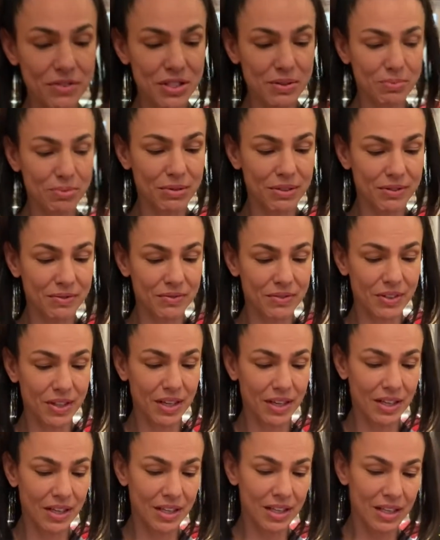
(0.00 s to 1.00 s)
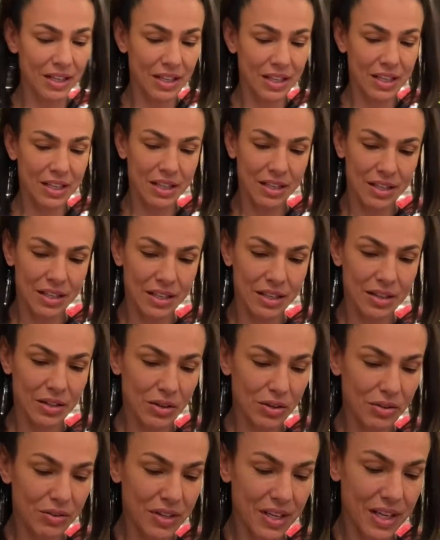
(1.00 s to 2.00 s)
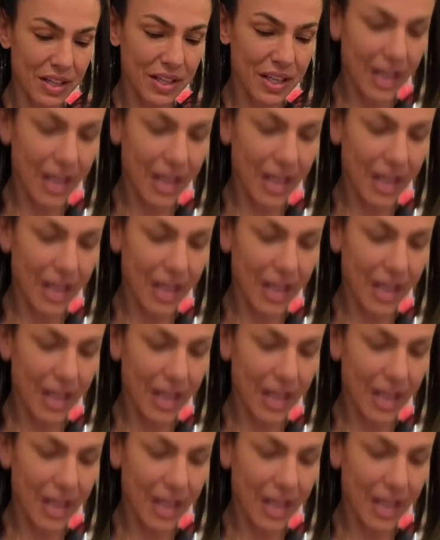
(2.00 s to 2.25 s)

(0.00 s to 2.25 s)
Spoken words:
a spoon of coriander.